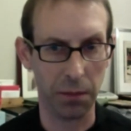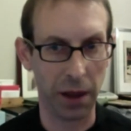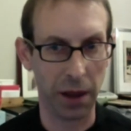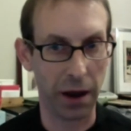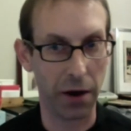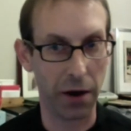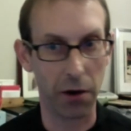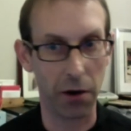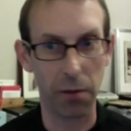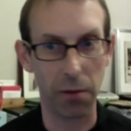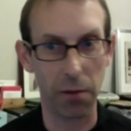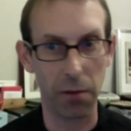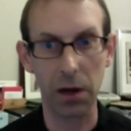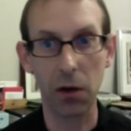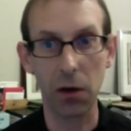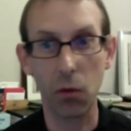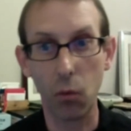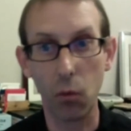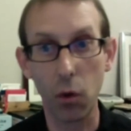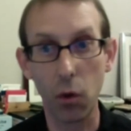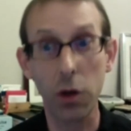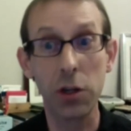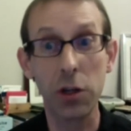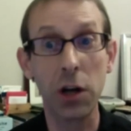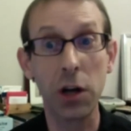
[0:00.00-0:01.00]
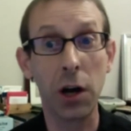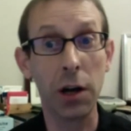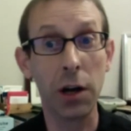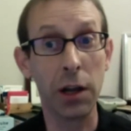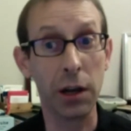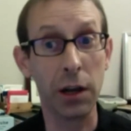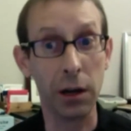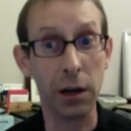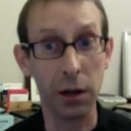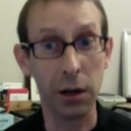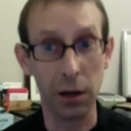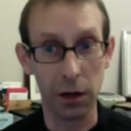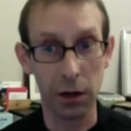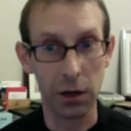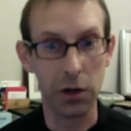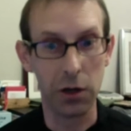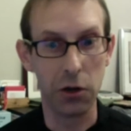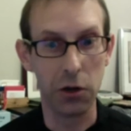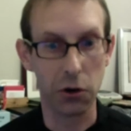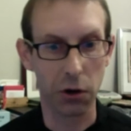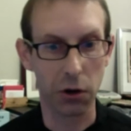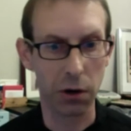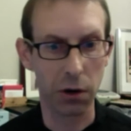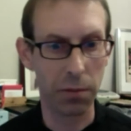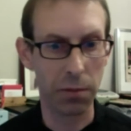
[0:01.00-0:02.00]
Arabic were done in
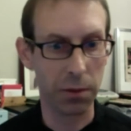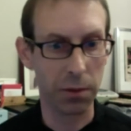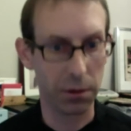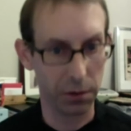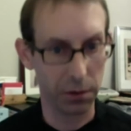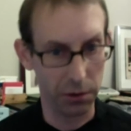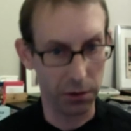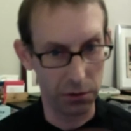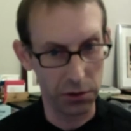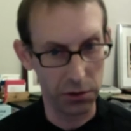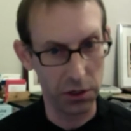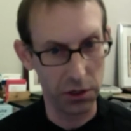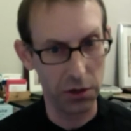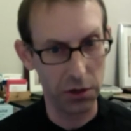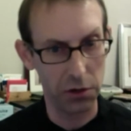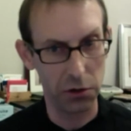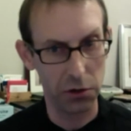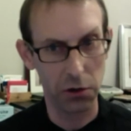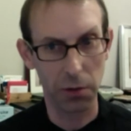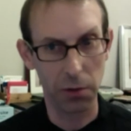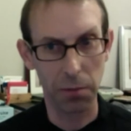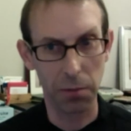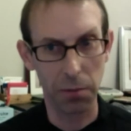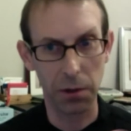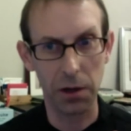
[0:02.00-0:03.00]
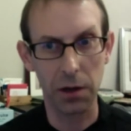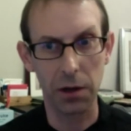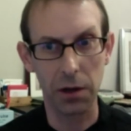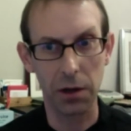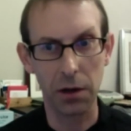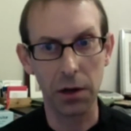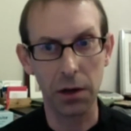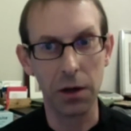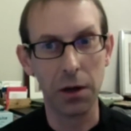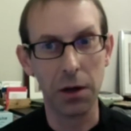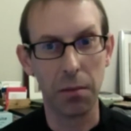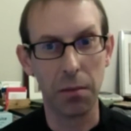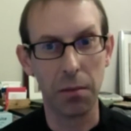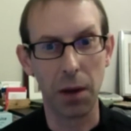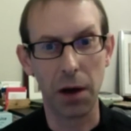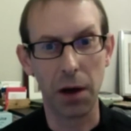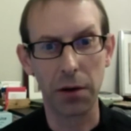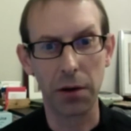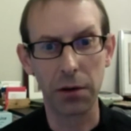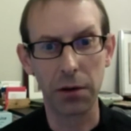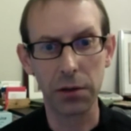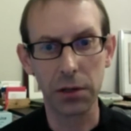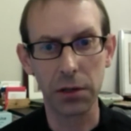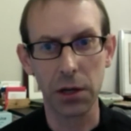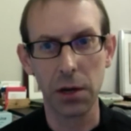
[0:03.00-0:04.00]
Europe using European
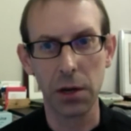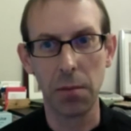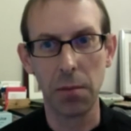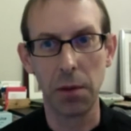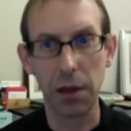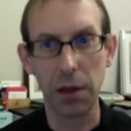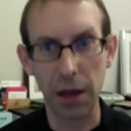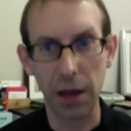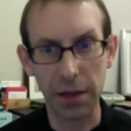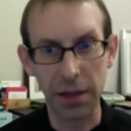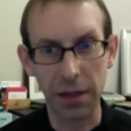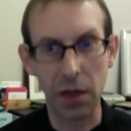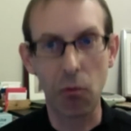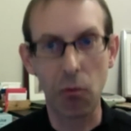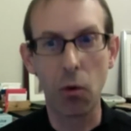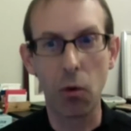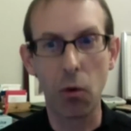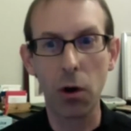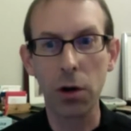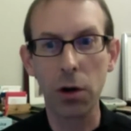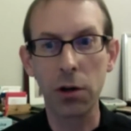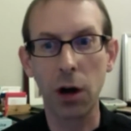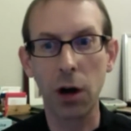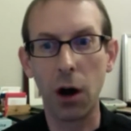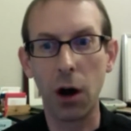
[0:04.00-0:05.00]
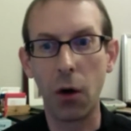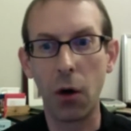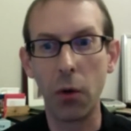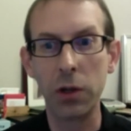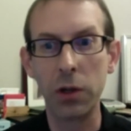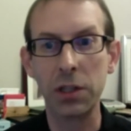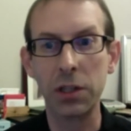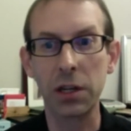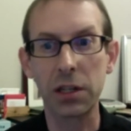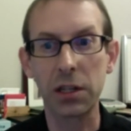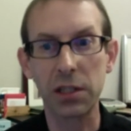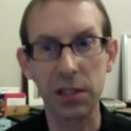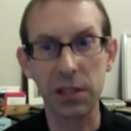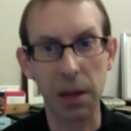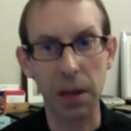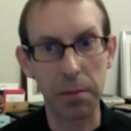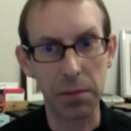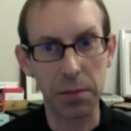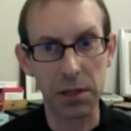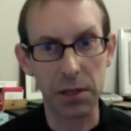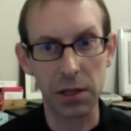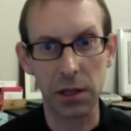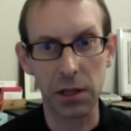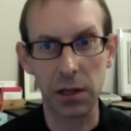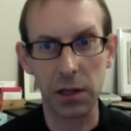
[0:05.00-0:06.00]
models, but yet they weren't always
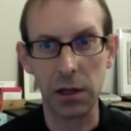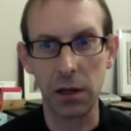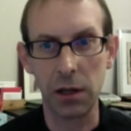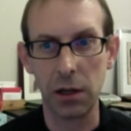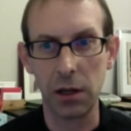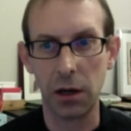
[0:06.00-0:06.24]
accepted